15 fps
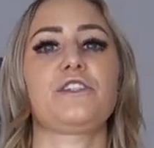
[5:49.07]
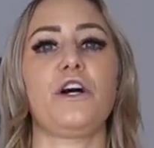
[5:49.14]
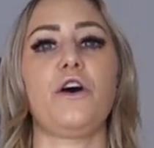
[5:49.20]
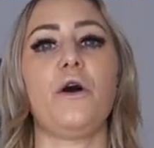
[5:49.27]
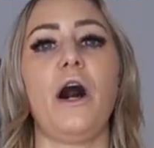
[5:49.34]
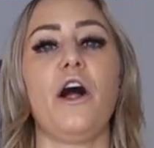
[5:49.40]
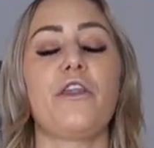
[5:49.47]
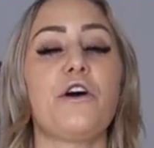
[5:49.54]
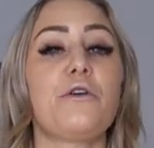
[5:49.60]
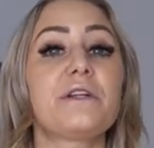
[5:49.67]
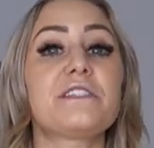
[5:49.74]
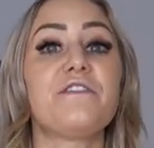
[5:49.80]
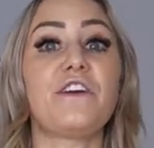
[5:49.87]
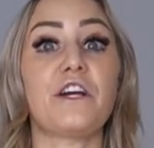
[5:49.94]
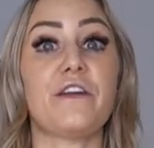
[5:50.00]
So although
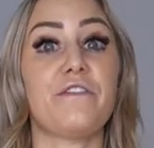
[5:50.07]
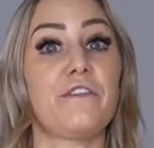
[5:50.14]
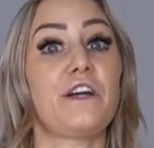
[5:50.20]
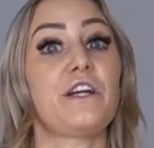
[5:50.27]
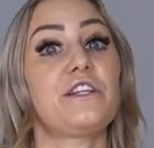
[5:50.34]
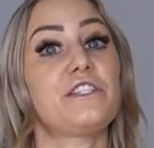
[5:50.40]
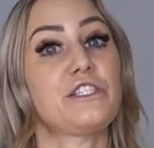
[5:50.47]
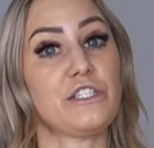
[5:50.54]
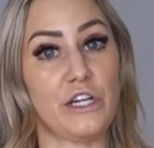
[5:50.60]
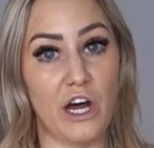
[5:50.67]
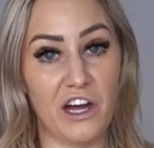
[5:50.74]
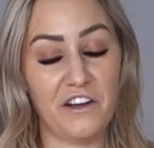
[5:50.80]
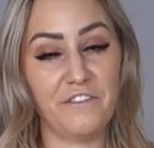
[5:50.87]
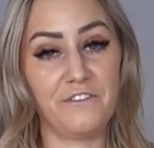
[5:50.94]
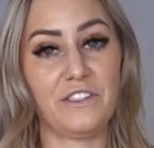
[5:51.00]
it's very, very
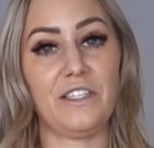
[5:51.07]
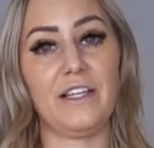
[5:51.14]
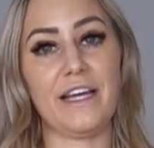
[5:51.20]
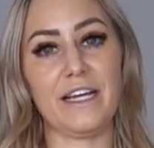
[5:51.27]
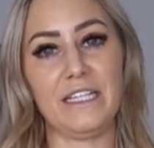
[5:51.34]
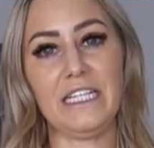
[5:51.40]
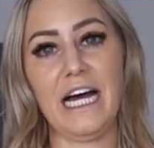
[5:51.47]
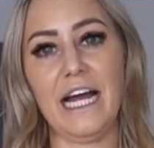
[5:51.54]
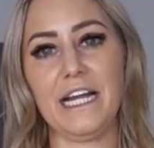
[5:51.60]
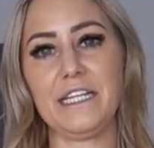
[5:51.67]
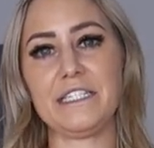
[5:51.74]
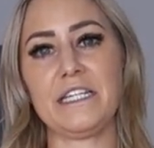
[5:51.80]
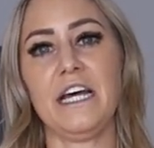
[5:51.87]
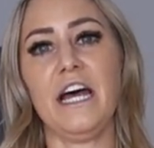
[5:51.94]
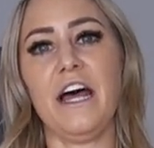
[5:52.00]
soft like
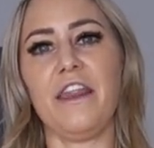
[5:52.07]
Align's,